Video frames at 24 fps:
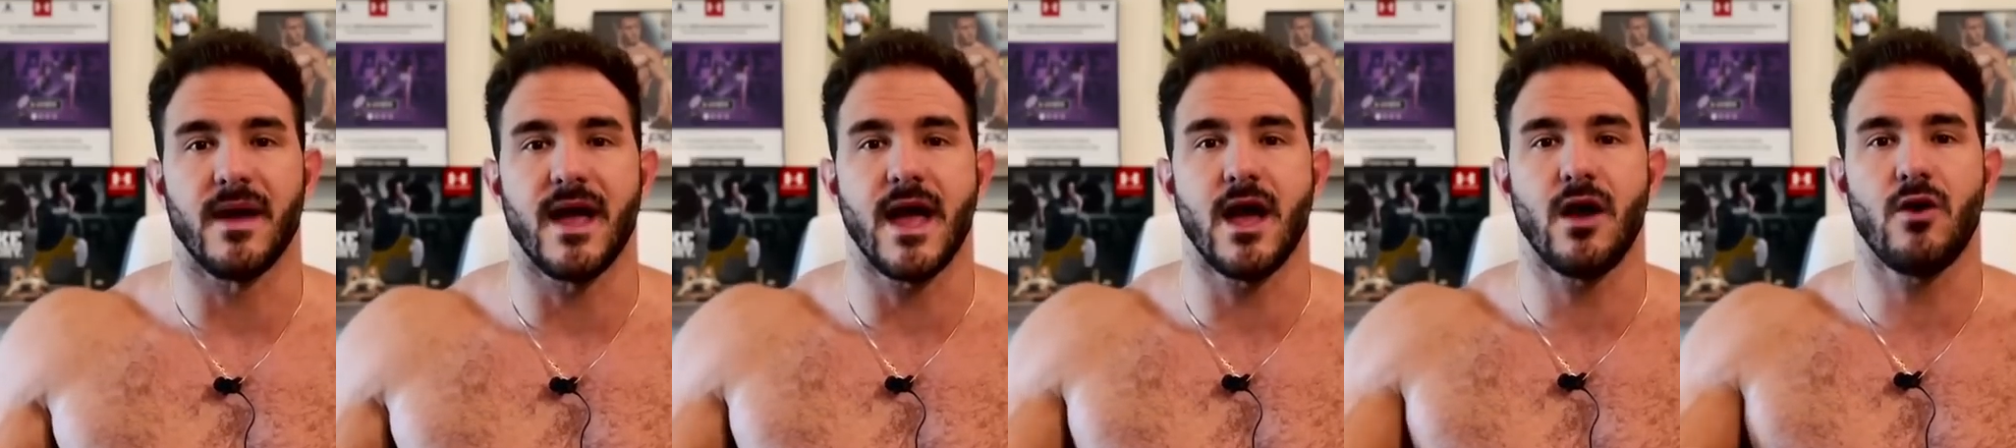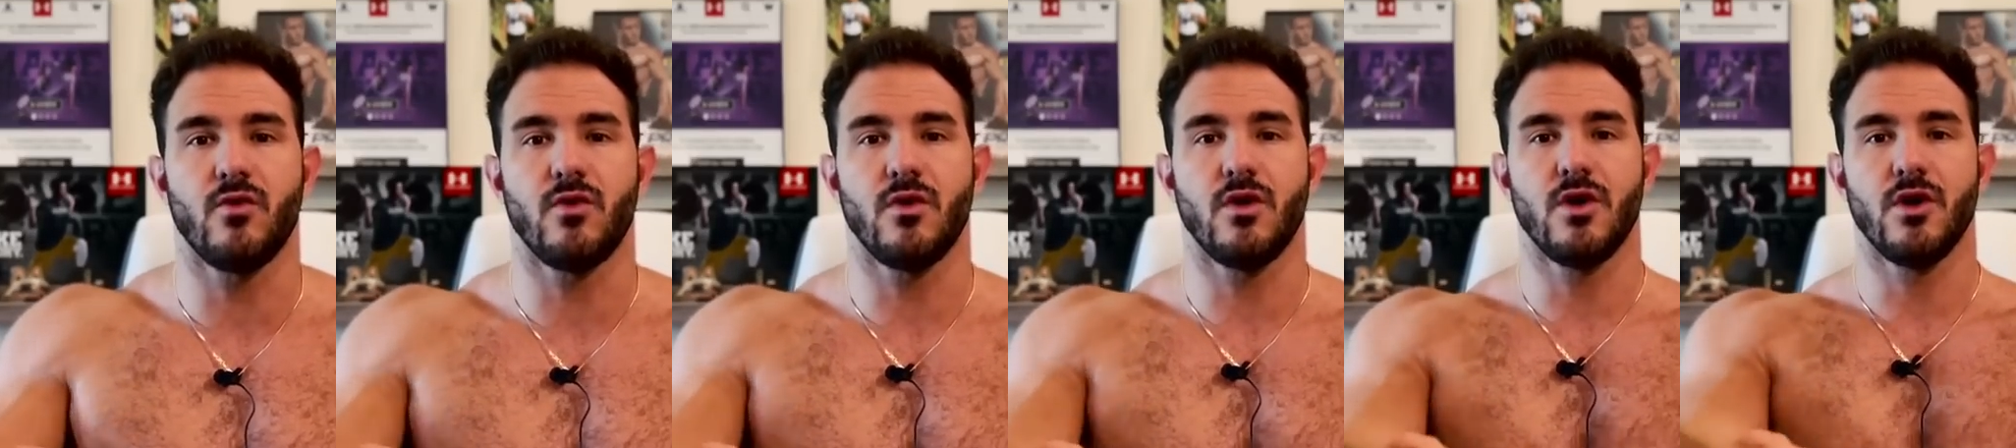
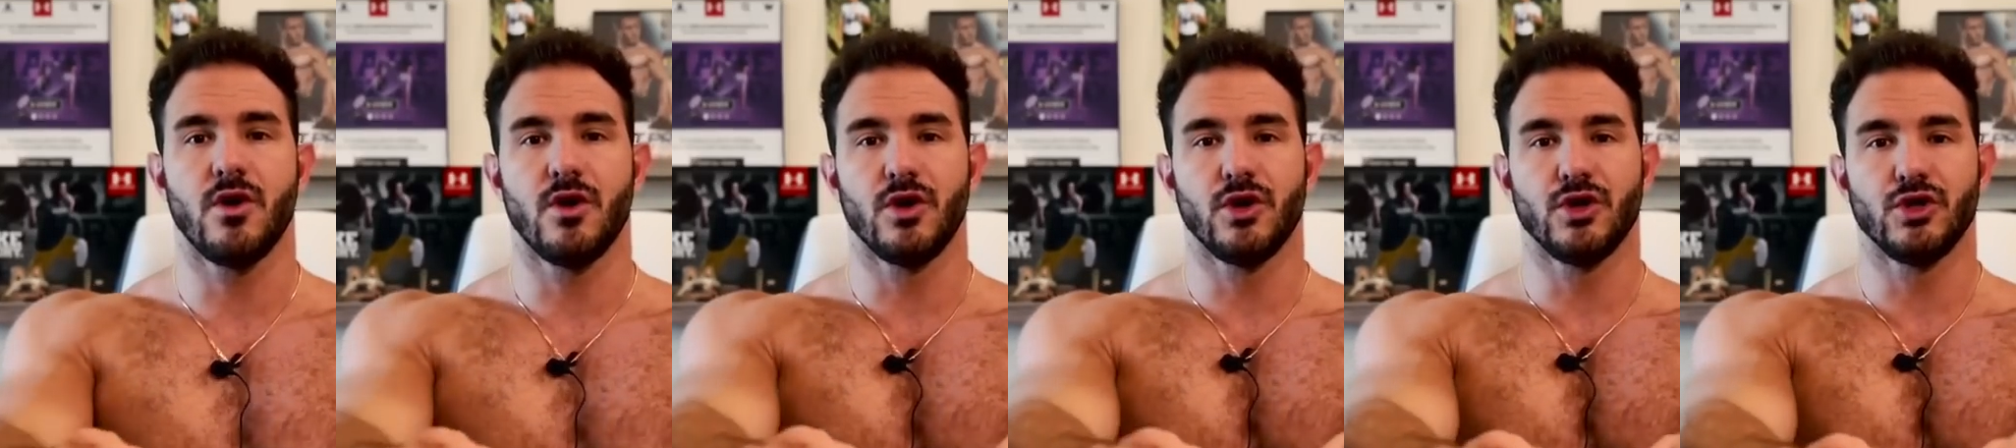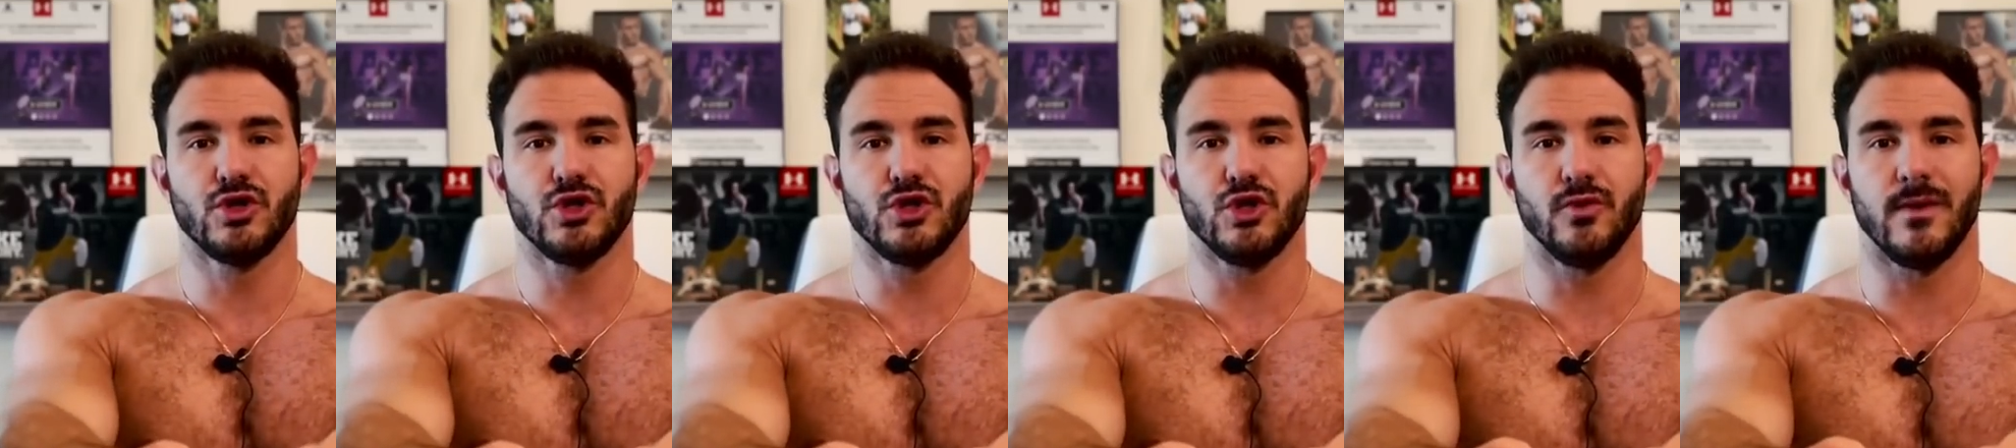out
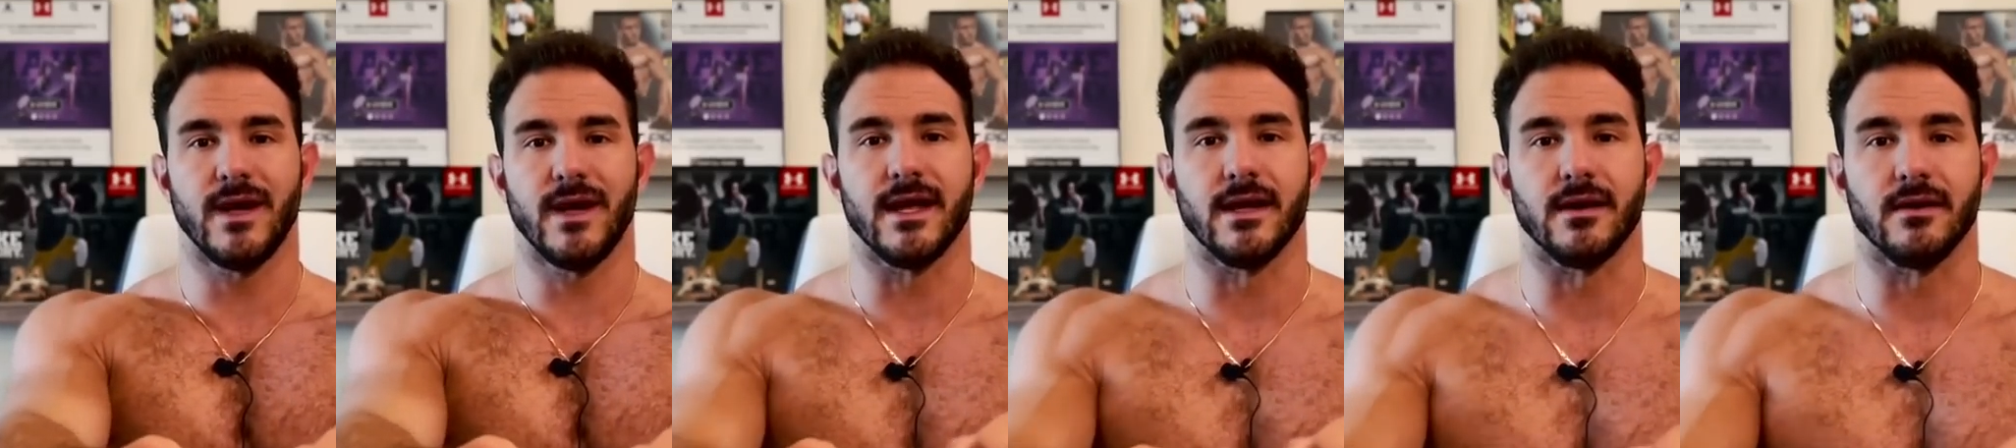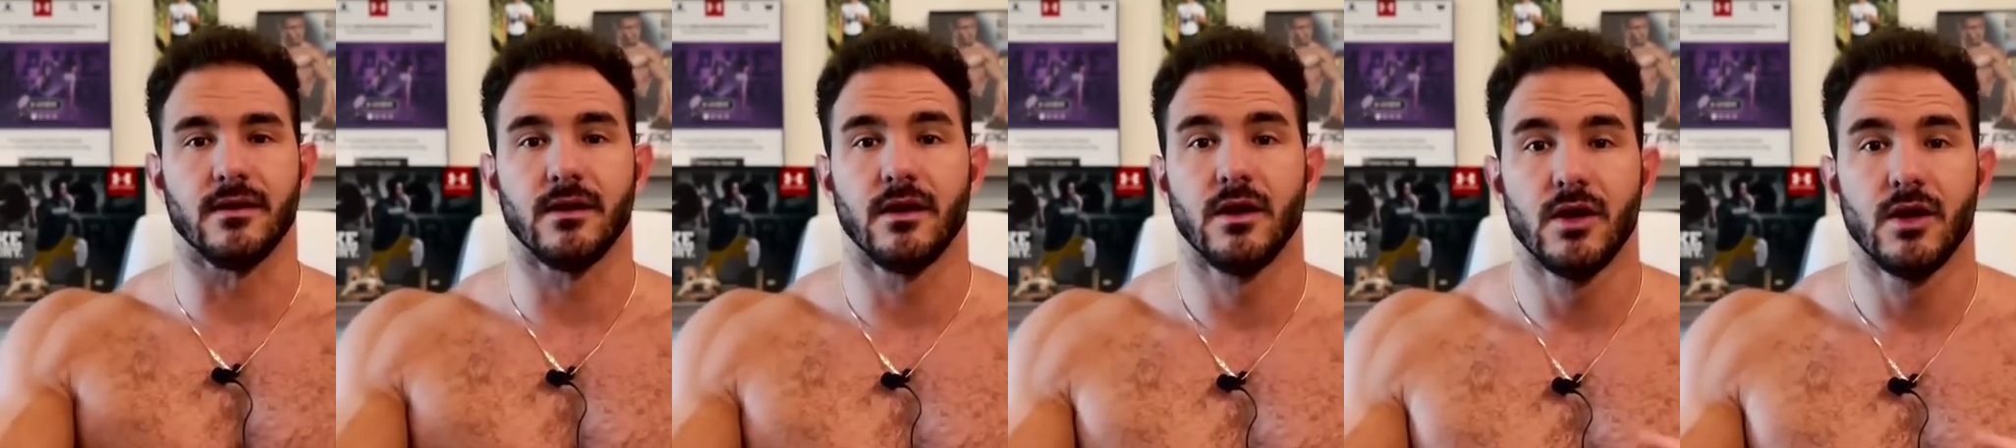to in.